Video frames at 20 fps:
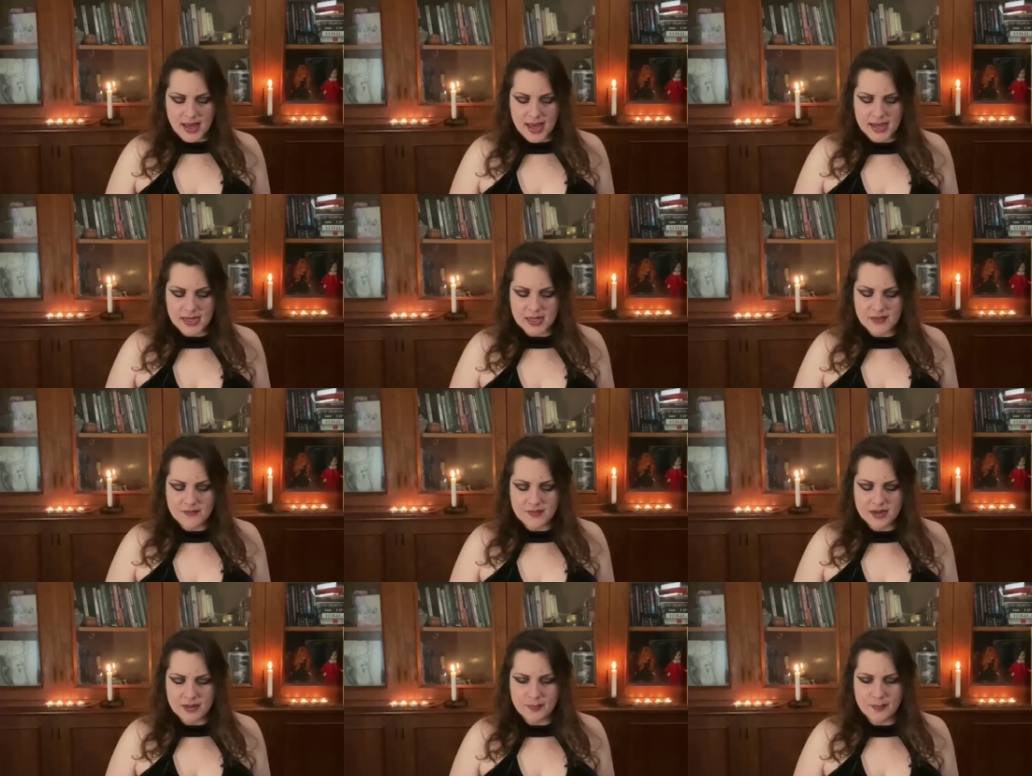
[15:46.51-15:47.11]
and
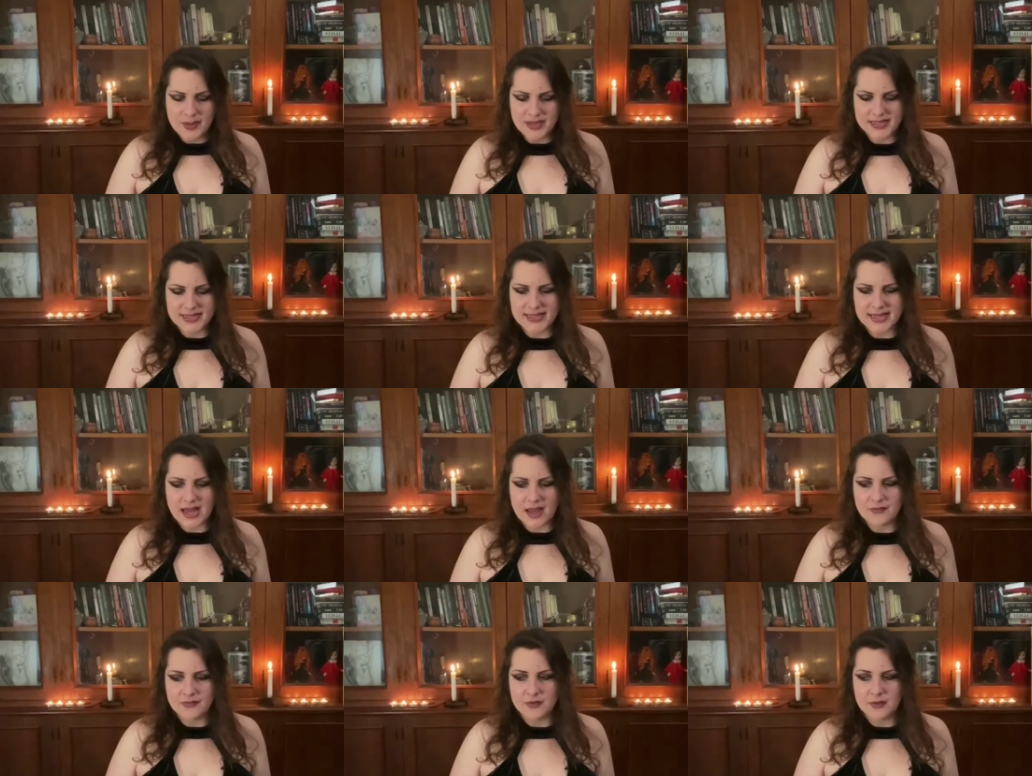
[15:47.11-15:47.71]
even
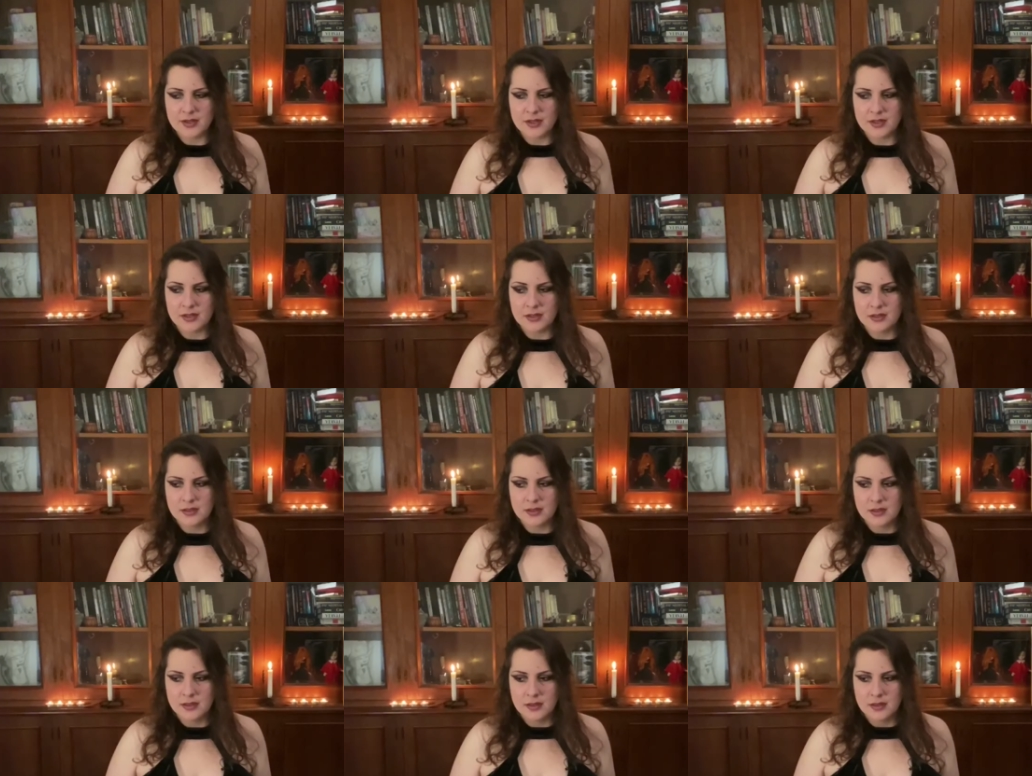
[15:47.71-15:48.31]
Persephone
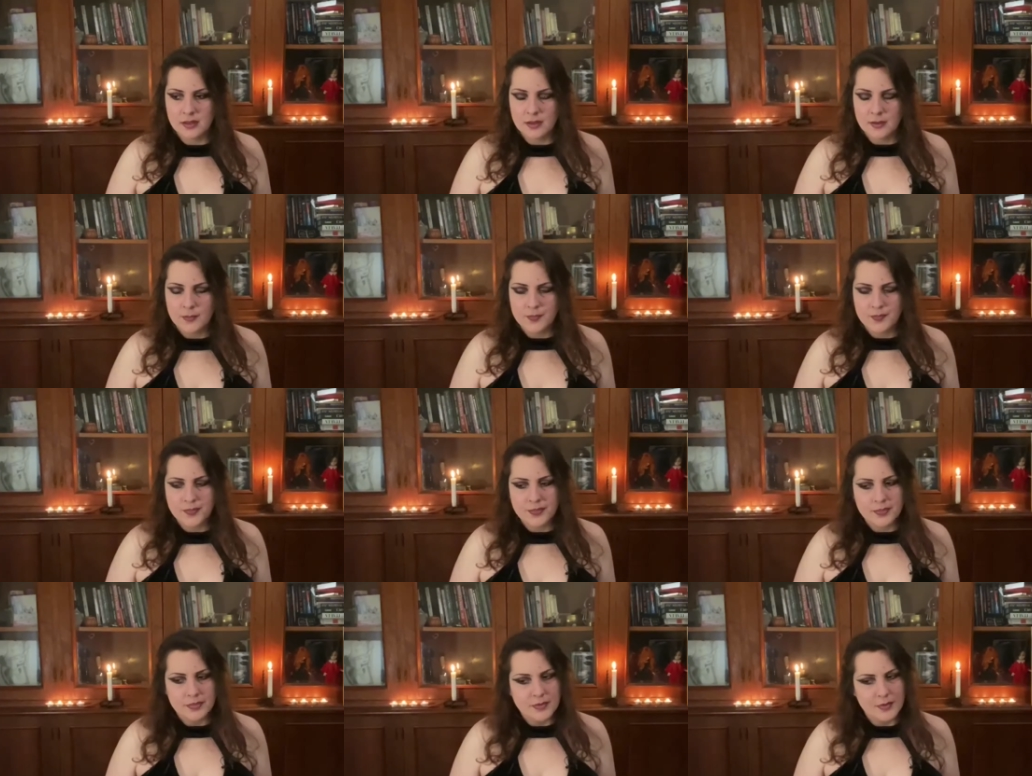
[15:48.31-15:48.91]

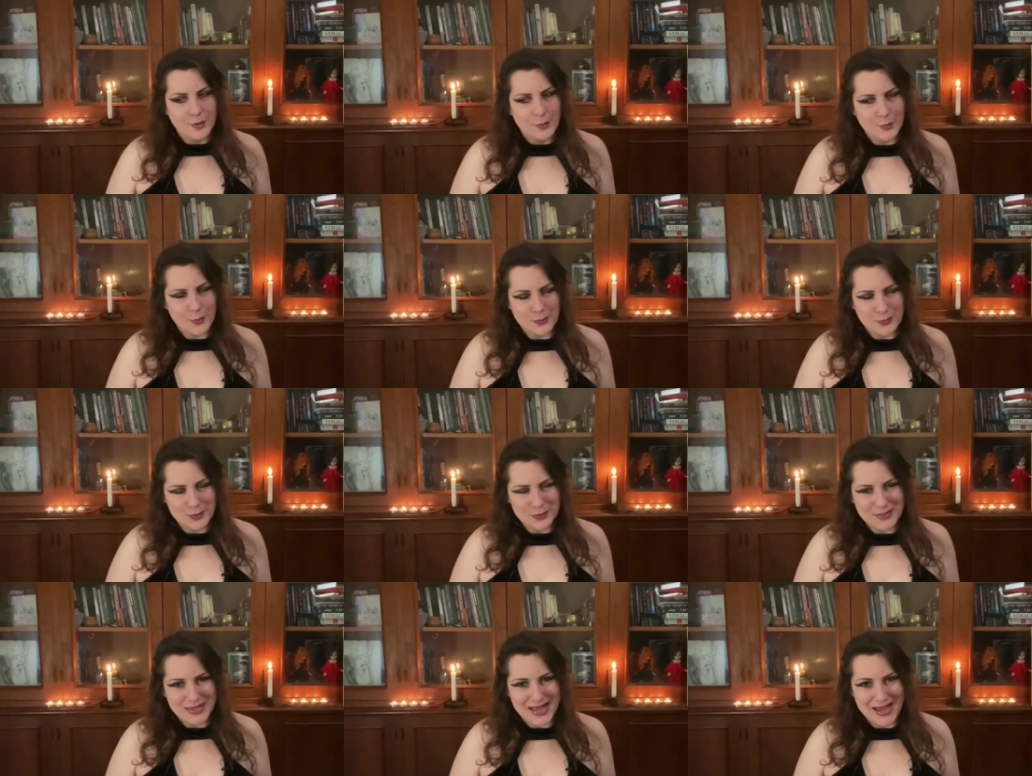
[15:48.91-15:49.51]
or
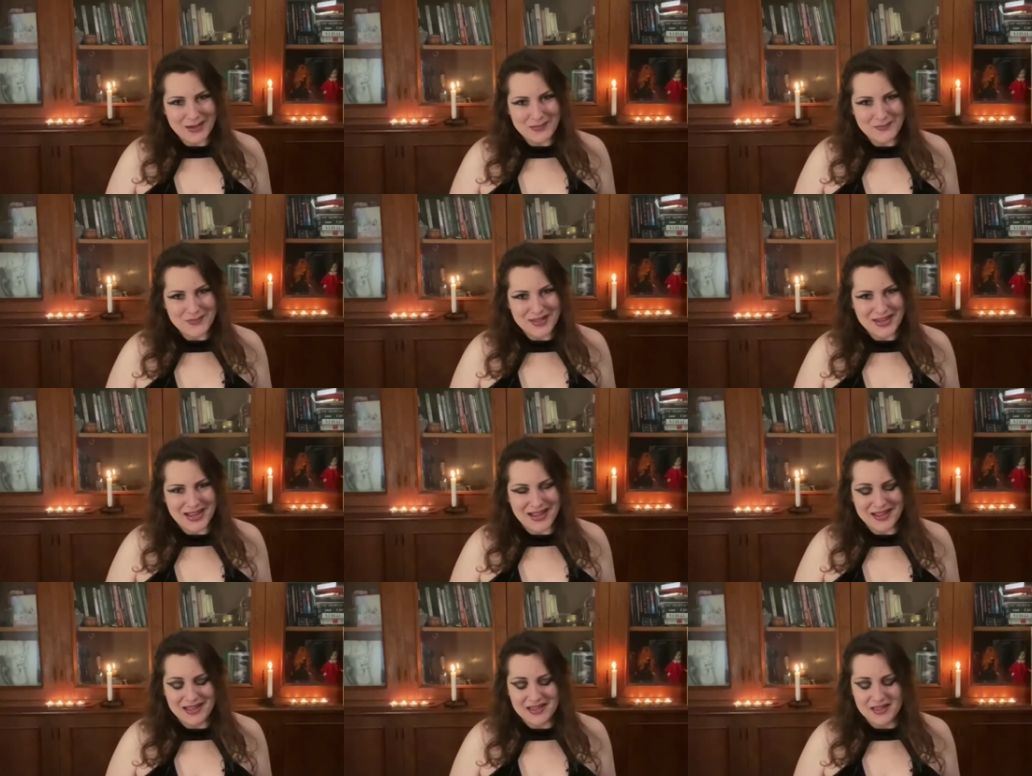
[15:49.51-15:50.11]

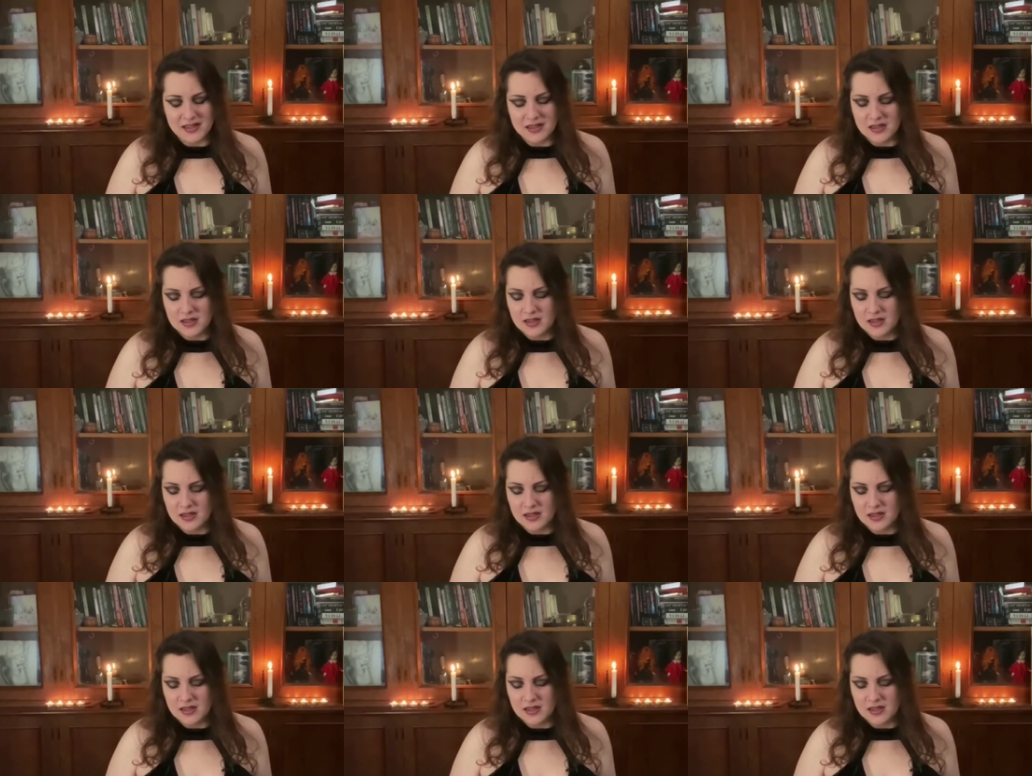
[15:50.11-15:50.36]
Proserpina